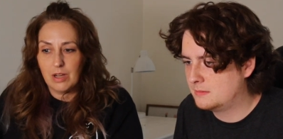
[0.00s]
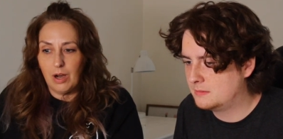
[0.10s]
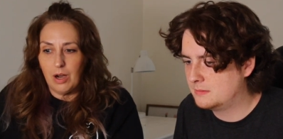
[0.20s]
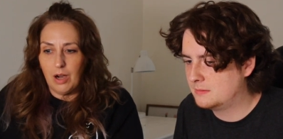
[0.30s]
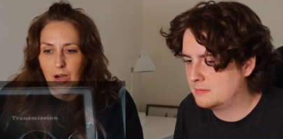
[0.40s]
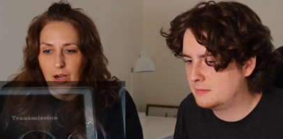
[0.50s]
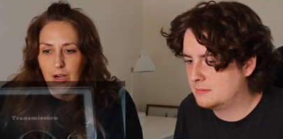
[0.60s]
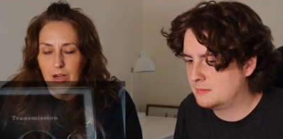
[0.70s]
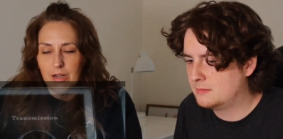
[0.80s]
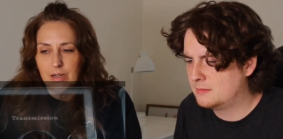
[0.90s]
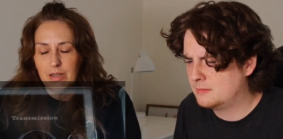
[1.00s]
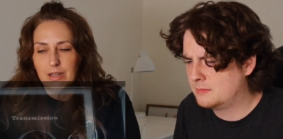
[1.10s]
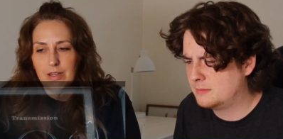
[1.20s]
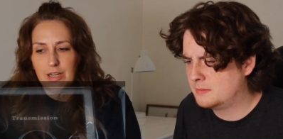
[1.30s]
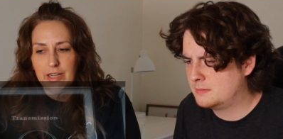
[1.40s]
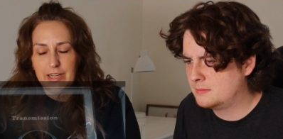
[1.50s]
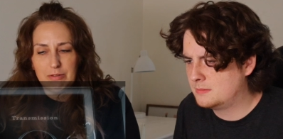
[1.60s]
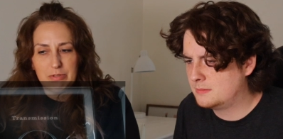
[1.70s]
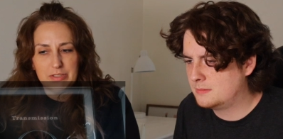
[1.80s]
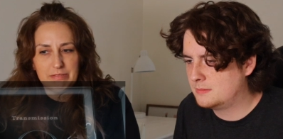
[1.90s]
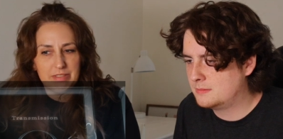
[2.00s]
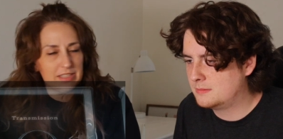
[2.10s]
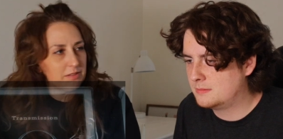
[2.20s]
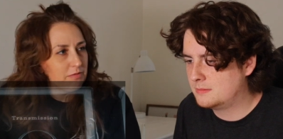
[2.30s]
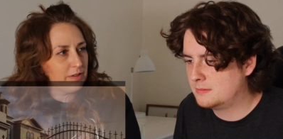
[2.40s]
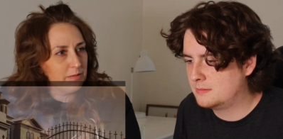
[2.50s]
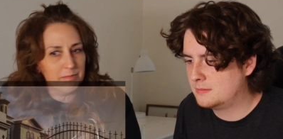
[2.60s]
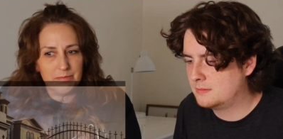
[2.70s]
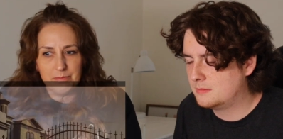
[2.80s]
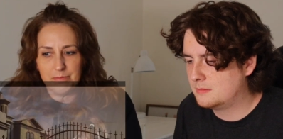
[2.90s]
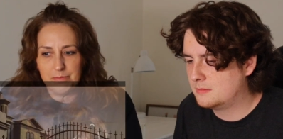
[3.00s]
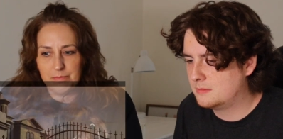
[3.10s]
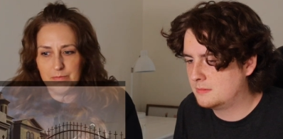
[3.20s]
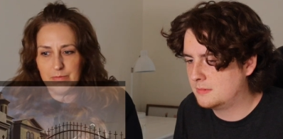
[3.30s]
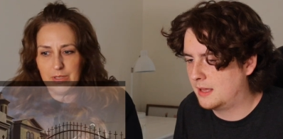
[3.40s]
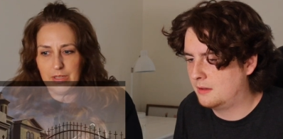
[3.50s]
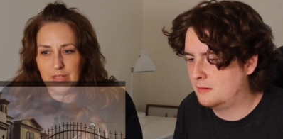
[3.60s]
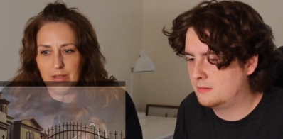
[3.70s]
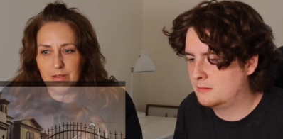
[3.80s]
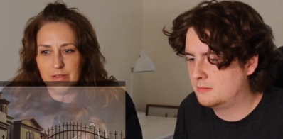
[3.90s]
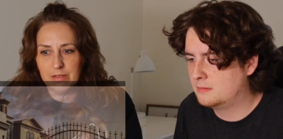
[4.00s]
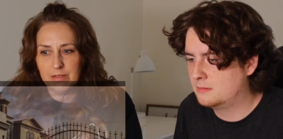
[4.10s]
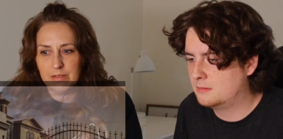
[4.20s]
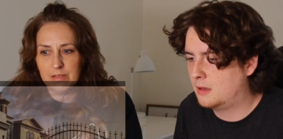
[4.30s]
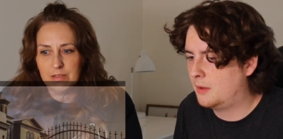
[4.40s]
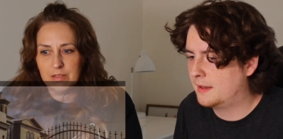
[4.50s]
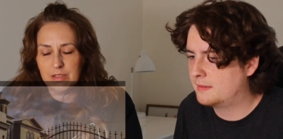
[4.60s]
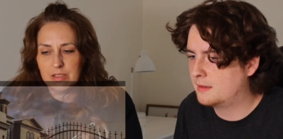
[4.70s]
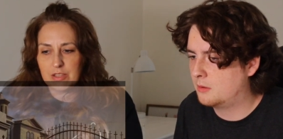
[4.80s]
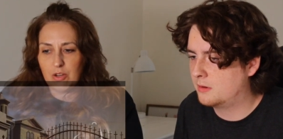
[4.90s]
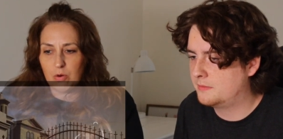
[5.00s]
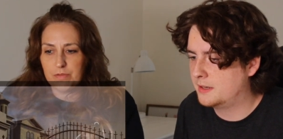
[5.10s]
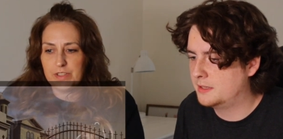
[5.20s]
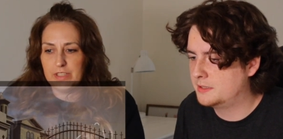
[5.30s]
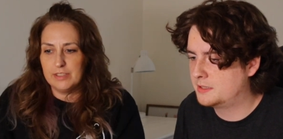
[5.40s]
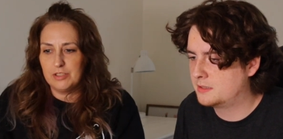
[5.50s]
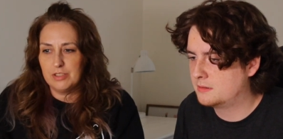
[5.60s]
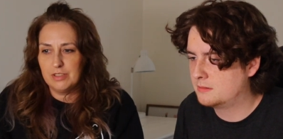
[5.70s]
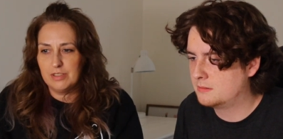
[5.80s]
Speaker 1: I wonder if that's from
Speaker 2: L. Oh, that's the, the orphanage. orphanage.